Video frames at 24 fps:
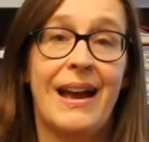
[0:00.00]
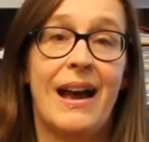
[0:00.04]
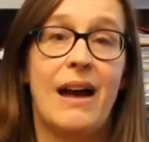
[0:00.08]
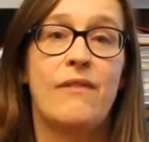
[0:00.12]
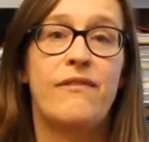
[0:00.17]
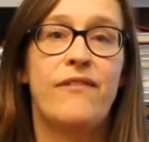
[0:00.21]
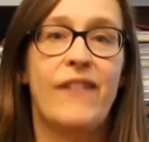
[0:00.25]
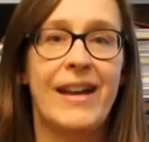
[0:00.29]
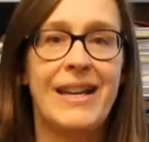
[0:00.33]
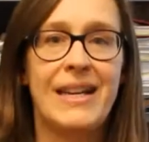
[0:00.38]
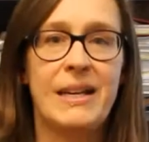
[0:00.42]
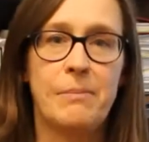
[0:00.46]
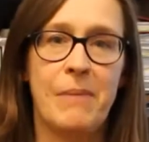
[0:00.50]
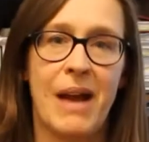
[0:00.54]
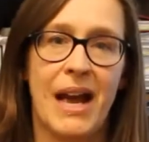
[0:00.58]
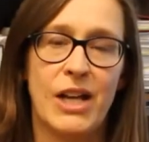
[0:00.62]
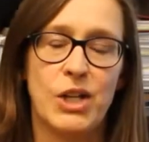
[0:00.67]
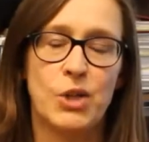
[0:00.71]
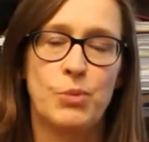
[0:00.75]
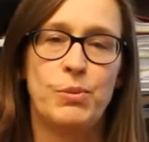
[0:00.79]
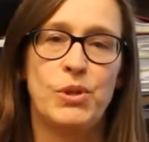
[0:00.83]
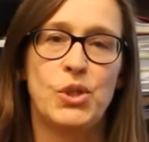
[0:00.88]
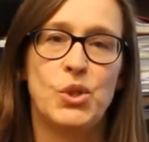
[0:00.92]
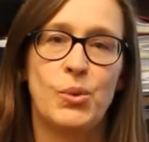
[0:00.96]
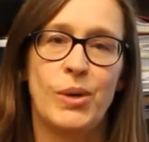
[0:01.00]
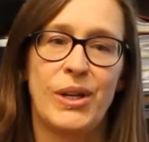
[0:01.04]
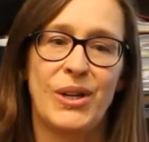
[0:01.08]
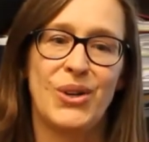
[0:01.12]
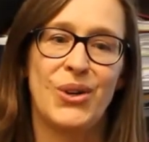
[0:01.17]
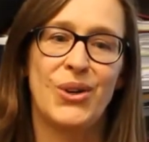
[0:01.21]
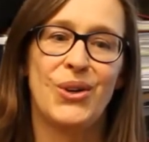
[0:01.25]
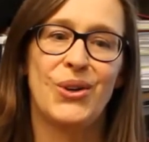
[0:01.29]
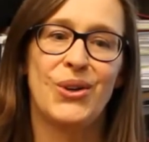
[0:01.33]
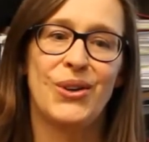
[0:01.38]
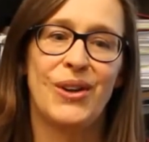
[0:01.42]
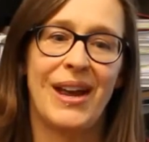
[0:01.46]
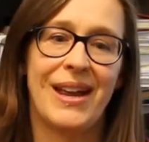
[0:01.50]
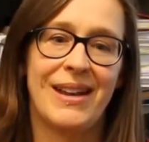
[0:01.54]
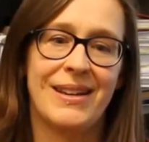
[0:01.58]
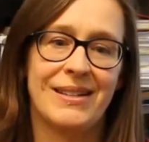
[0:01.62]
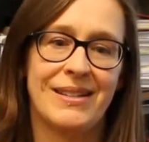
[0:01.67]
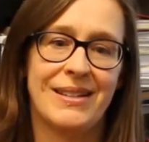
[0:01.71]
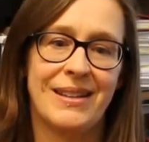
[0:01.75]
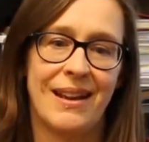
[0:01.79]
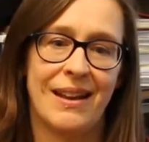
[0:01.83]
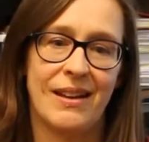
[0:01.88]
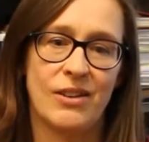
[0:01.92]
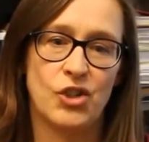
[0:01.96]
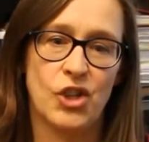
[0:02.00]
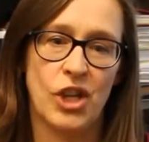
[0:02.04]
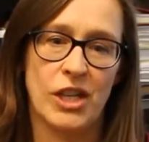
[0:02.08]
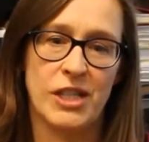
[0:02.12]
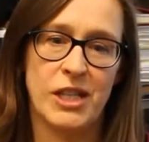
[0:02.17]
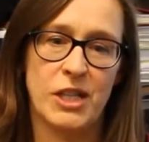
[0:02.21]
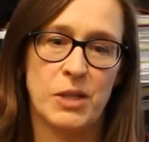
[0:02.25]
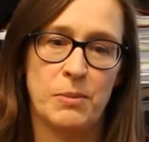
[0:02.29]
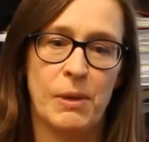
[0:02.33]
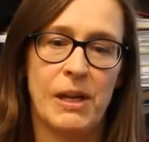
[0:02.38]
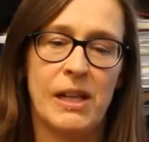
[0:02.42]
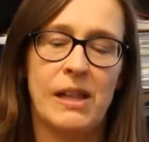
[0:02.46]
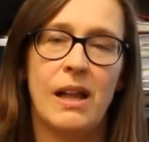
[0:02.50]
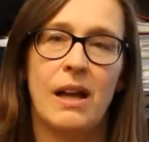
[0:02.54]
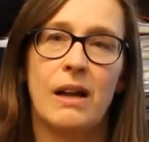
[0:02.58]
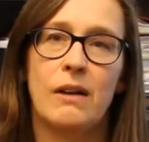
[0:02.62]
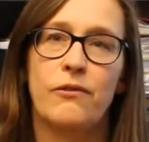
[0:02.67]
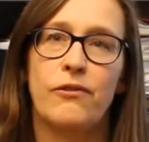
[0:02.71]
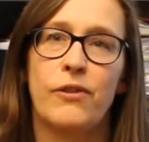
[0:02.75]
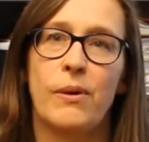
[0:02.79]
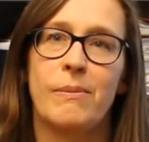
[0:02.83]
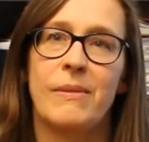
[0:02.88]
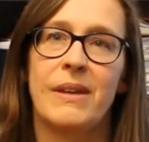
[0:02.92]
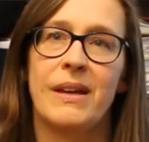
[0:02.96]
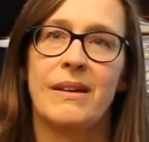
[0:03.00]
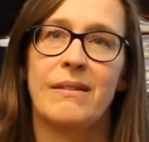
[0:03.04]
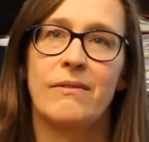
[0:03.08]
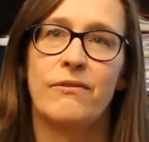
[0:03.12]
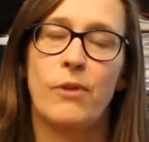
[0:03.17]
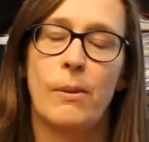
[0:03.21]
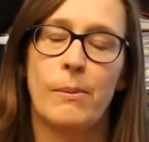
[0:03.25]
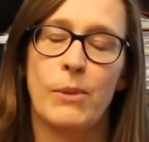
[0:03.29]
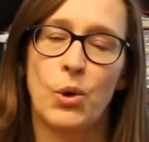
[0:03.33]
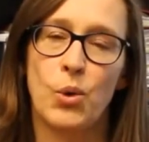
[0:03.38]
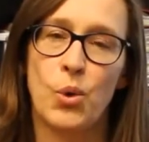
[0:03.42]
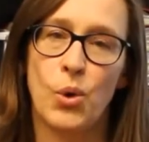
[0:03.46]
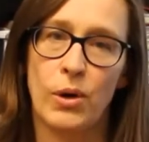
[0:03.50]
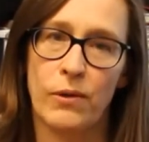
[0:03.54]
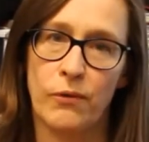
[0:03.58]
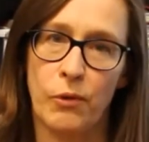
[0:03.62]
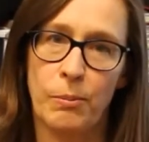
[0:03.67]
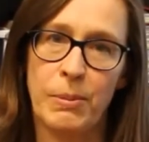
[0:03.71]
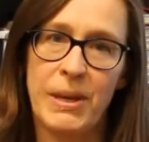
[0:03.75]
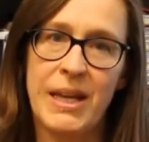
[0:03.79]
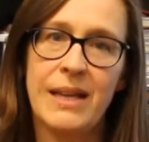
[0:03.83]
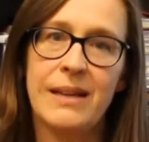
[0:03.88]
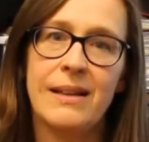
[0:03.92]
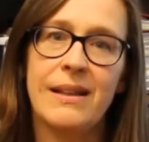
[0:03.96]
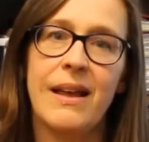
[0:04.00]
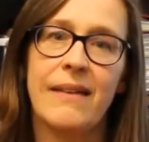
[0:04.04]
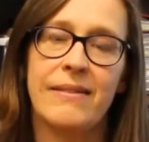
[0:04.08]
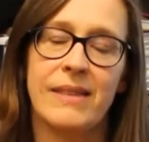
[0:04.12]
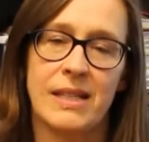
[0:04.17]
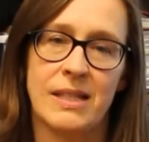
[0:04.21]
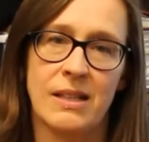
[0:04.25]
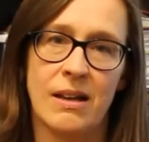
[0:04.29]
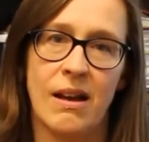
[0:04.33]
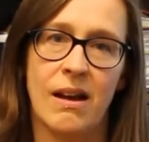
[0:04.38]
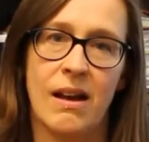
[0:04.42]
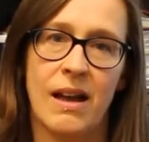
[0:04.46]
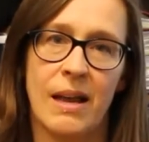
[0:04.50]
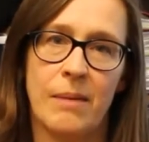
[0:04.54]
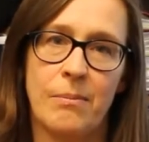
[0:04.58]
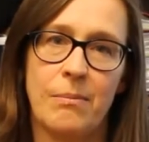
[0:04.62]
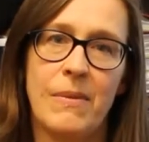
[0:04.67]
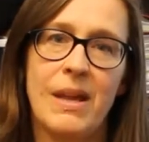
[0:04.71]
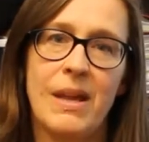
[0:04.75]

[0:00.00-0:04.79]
fighting match between her and Justice McClung from the Court of Appeal at the time.